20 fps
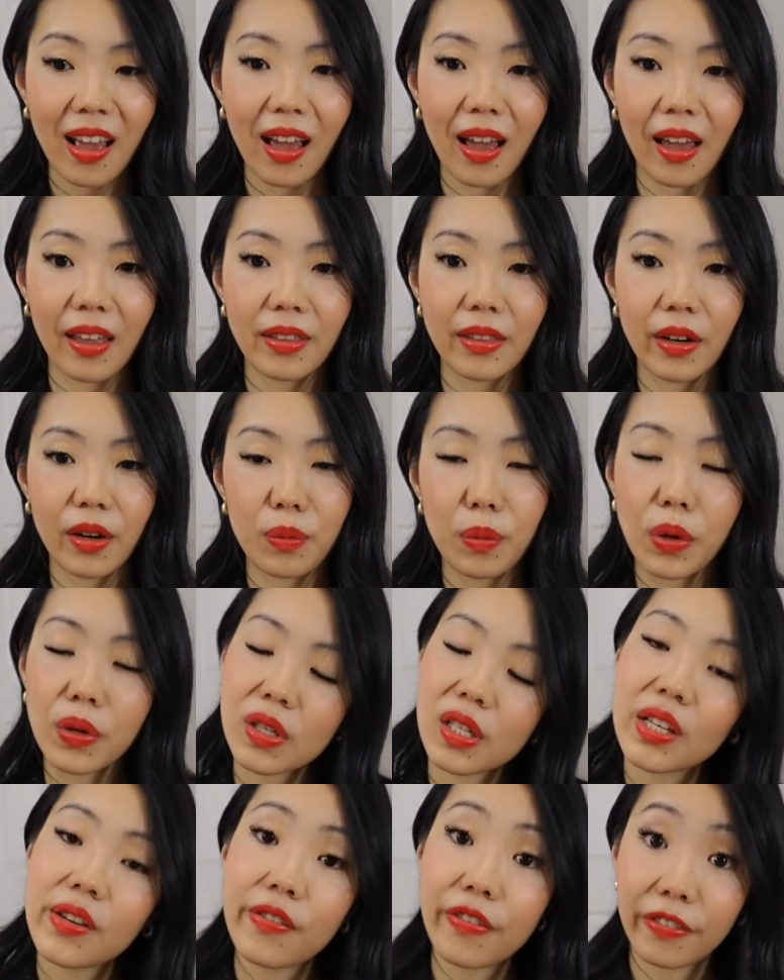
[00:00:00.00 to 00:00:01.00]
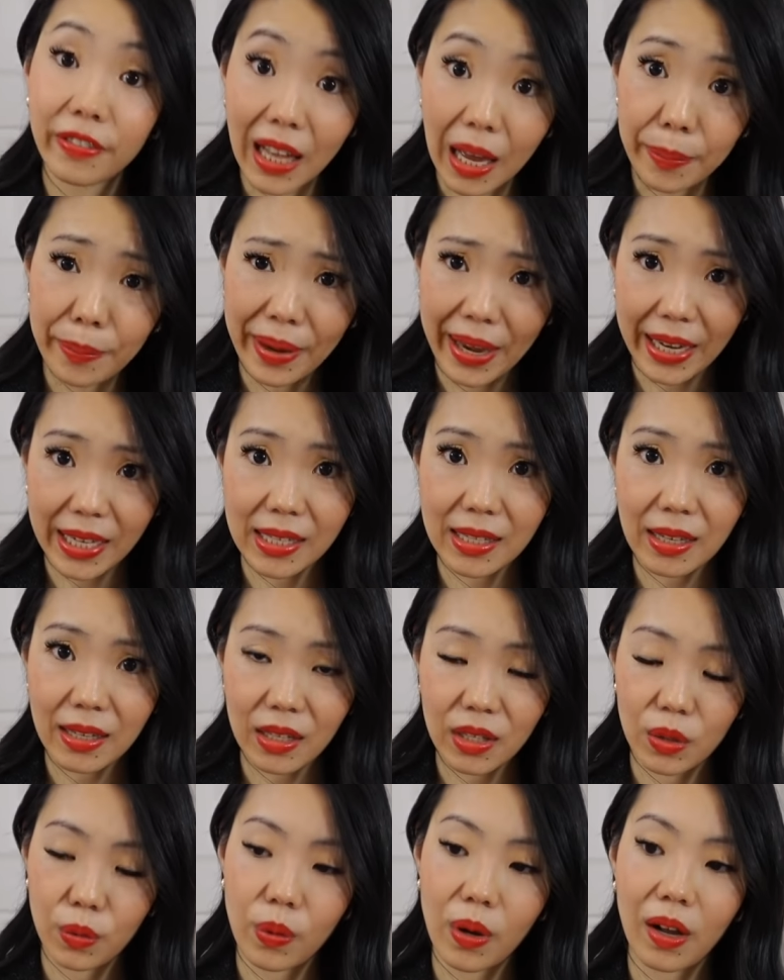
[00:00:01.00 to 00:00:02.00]
and they're mostly flat bags
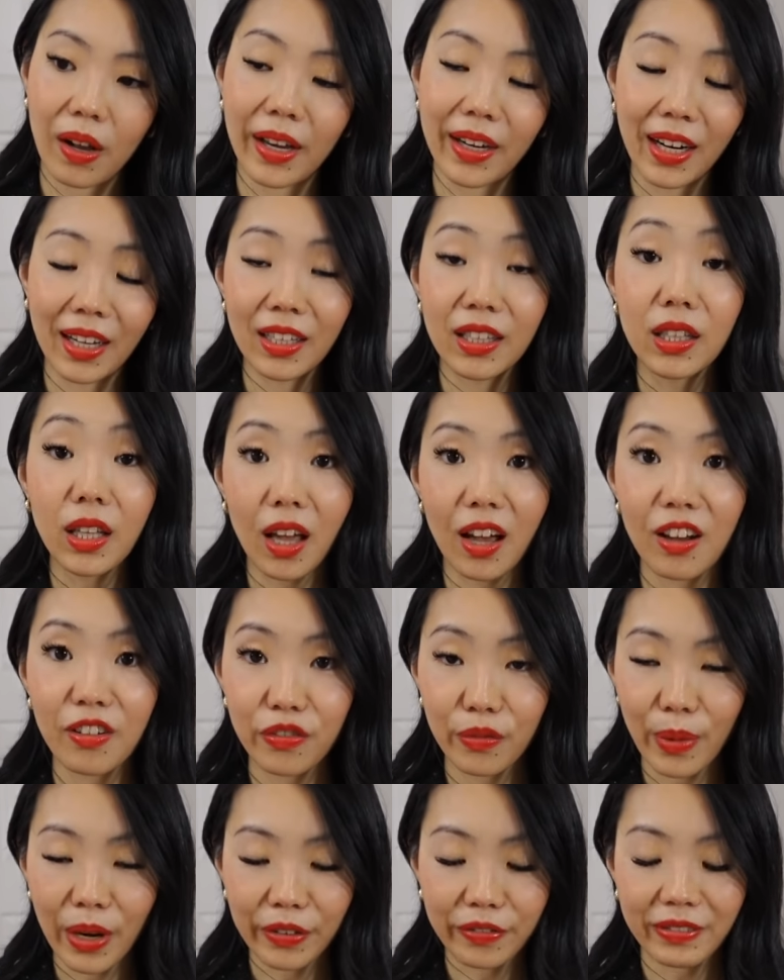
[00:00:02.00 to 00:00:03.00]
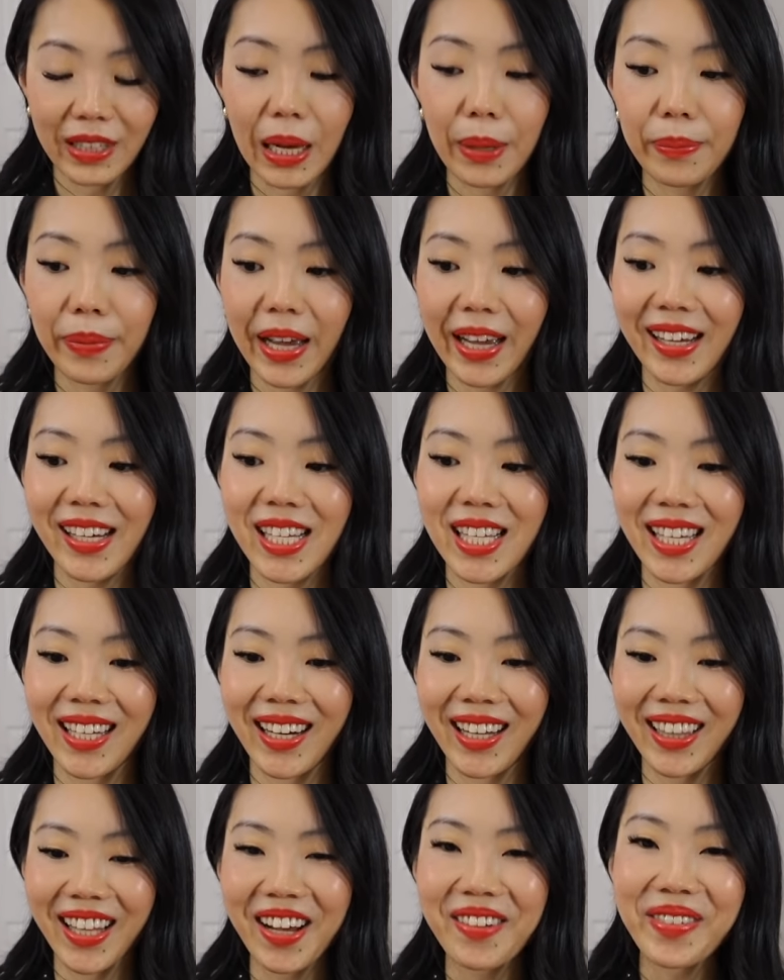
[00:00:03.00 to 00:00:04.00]
as well and I love my flat bags and
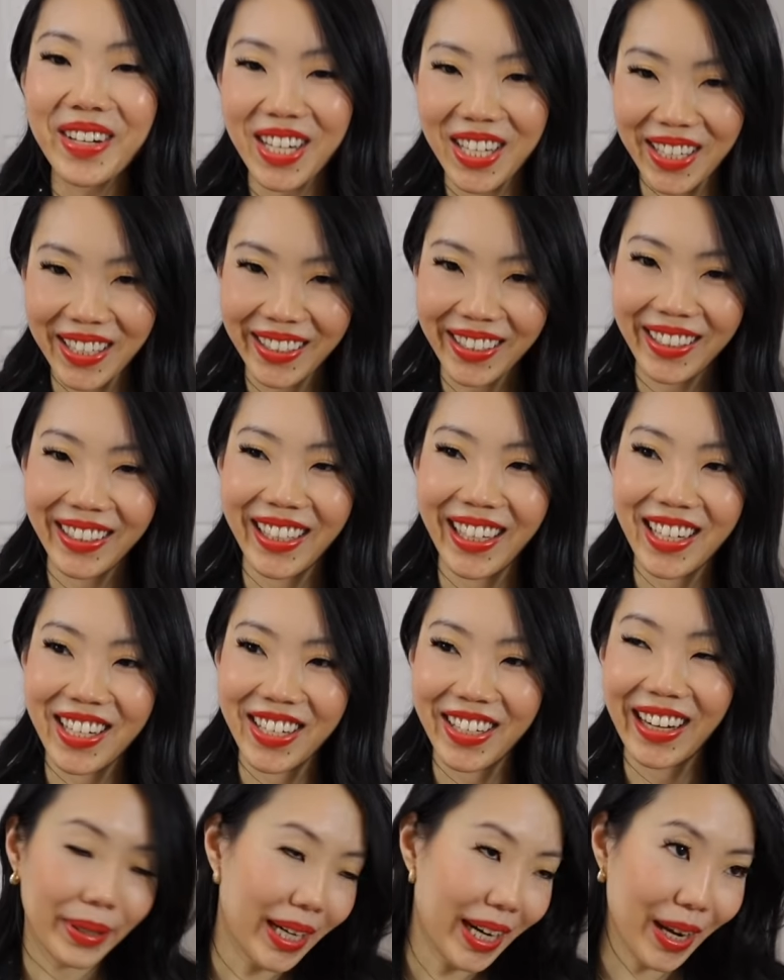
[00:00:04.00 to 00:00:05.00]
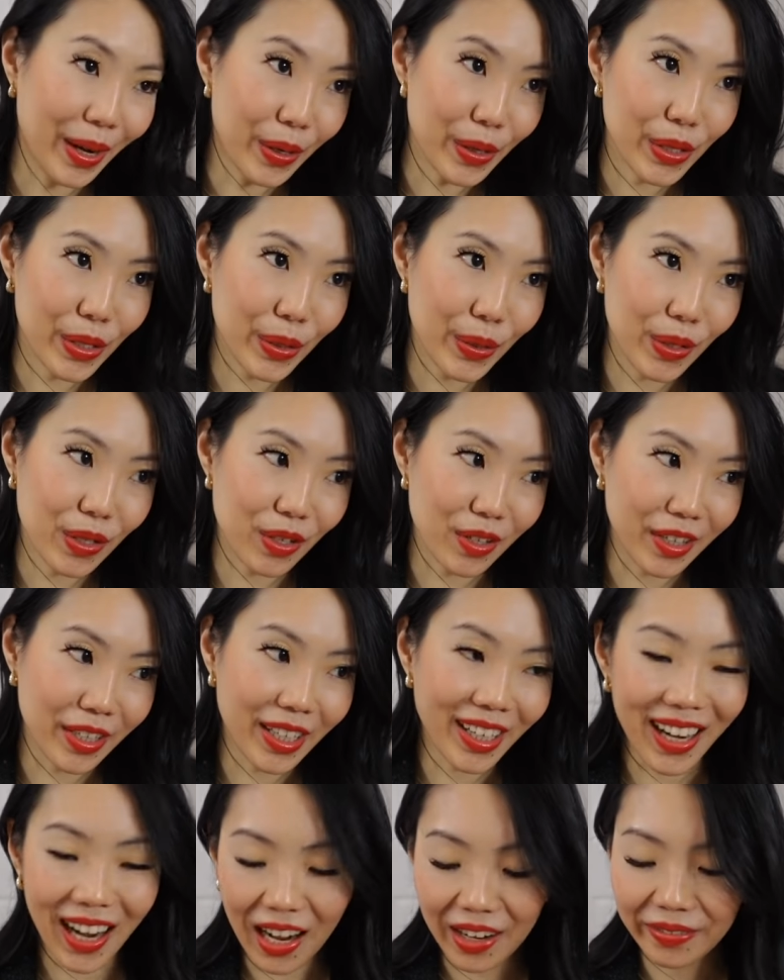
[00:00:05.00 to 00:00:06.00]
I love my Chanel collection but I also
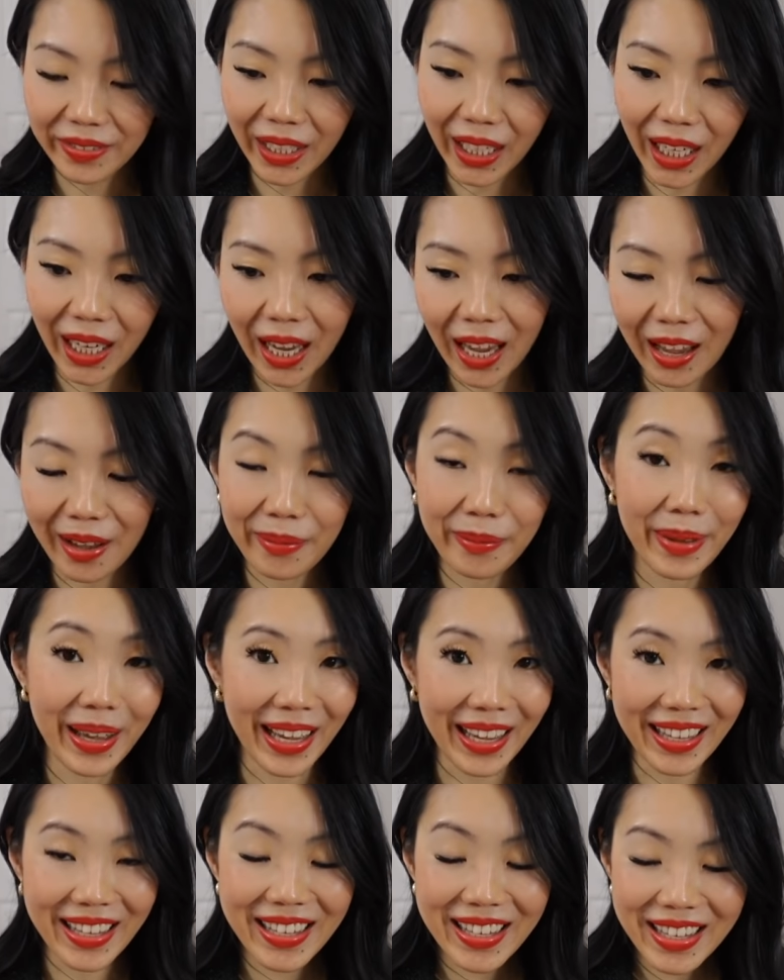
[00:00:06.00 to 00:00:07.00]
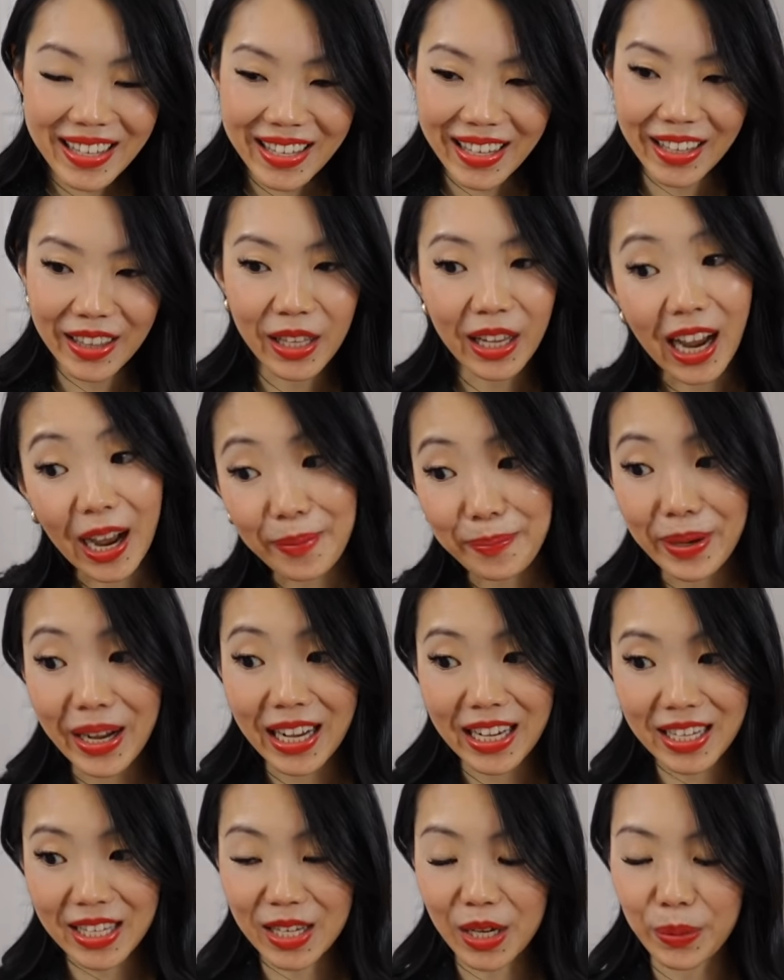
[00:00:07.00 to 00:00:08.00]
started coveting Hermes in the
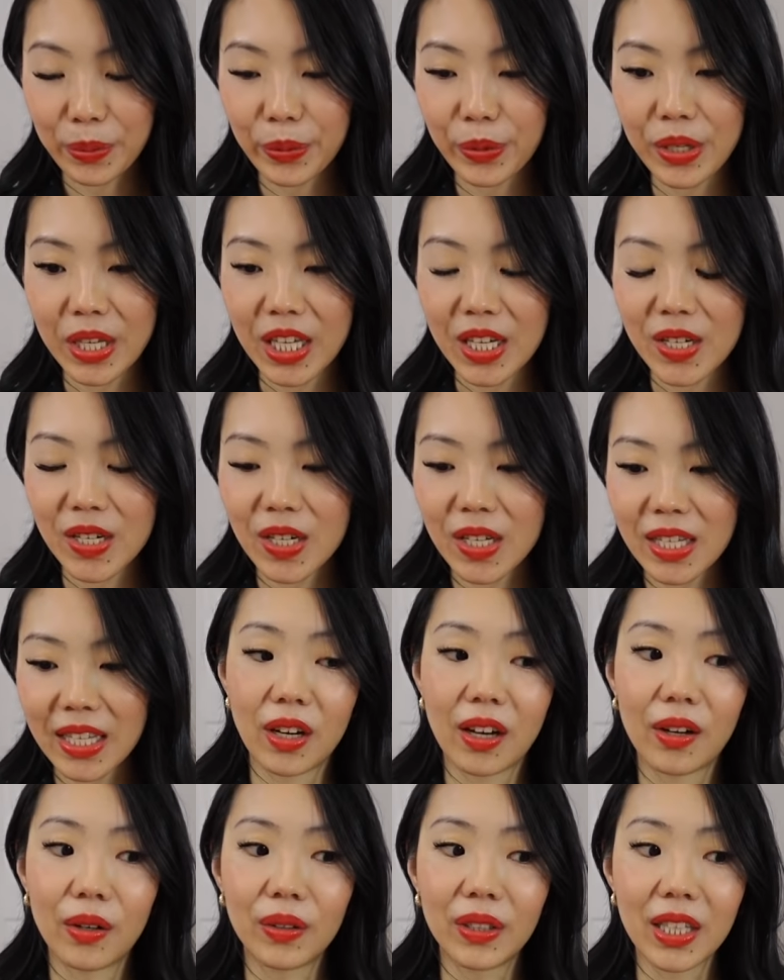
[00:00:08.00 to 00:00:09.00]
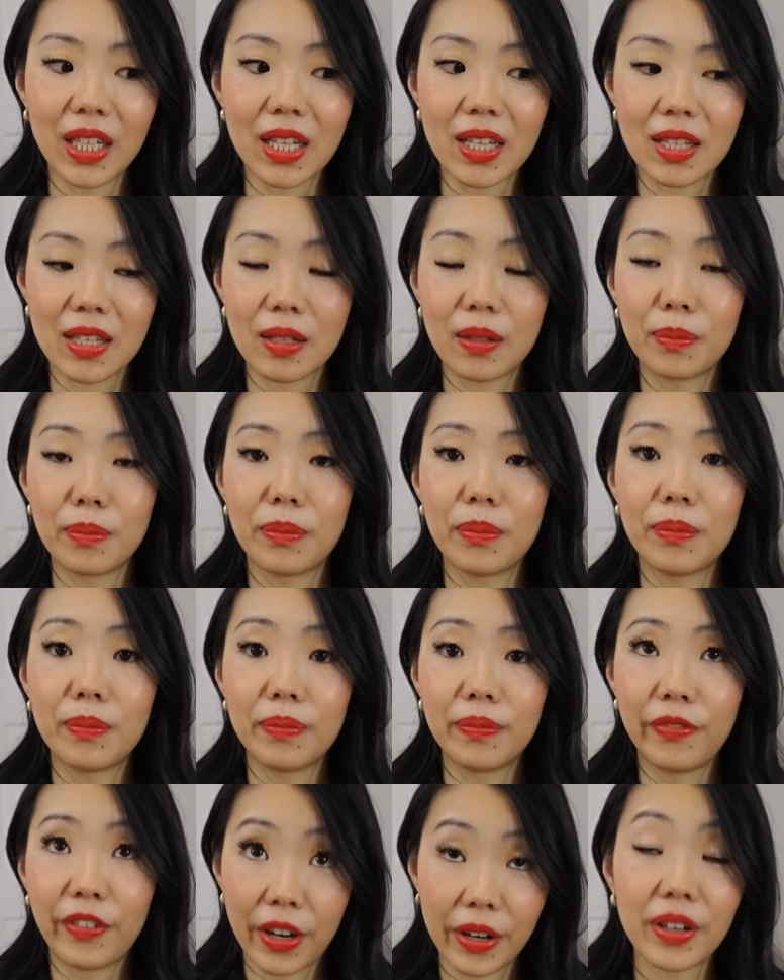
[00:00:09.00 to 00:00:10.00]
past couple years not only is it
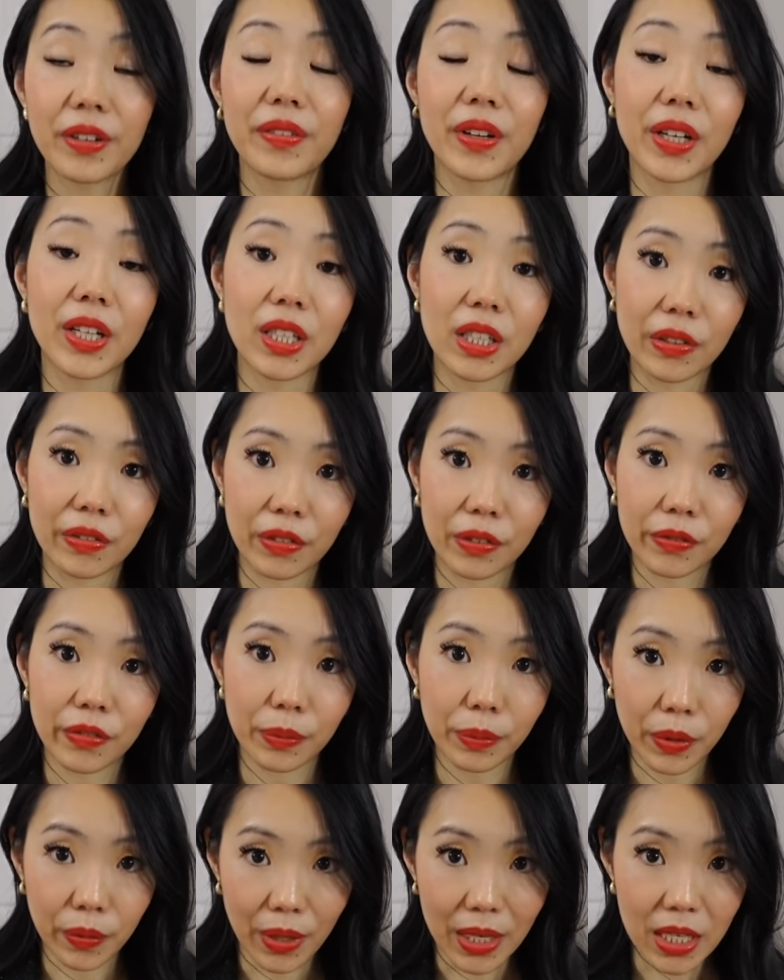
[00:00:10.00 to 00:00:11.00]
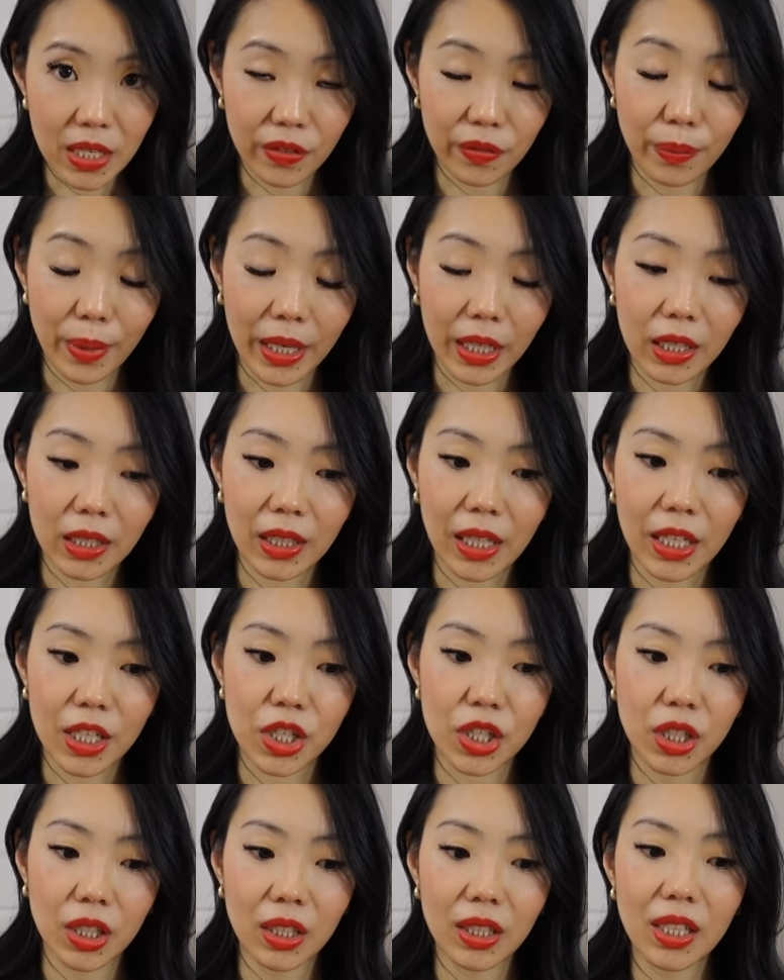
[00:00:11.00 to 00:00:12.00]
very very different from the rest of my
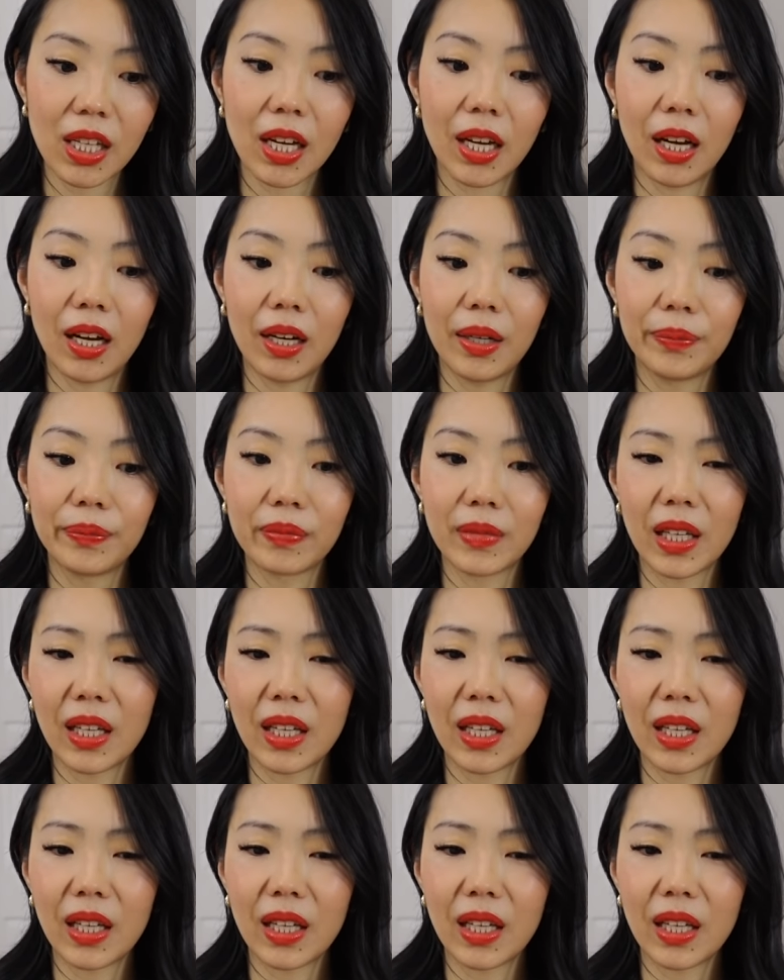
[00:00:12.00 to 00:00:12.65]
collection um,